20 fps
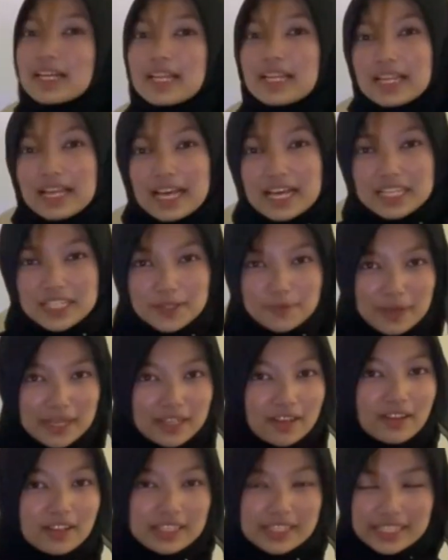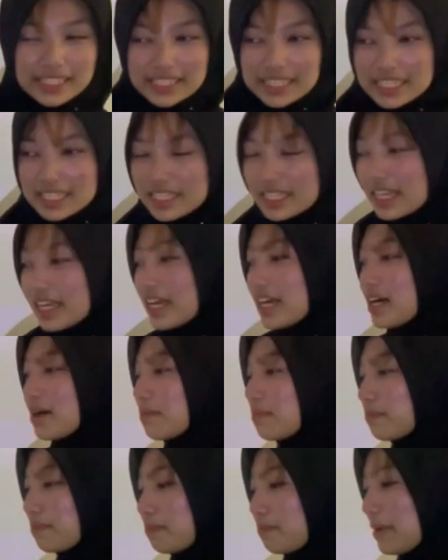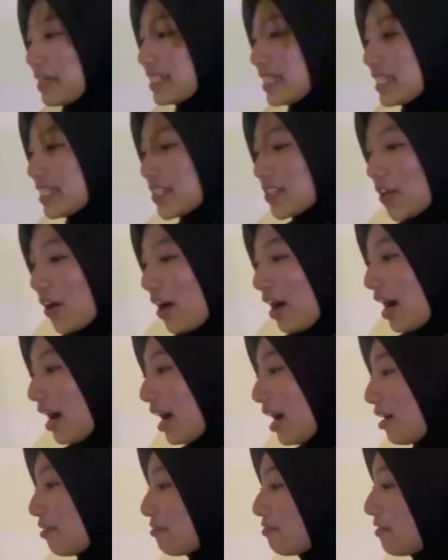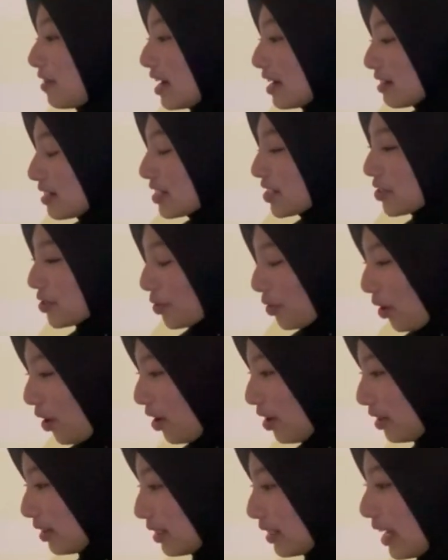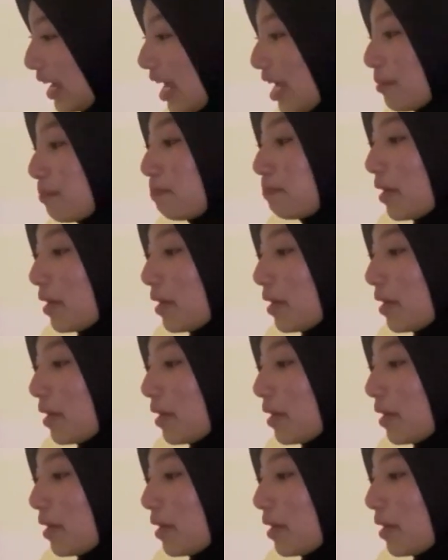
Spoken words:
Last but not least, machine saw are very strong and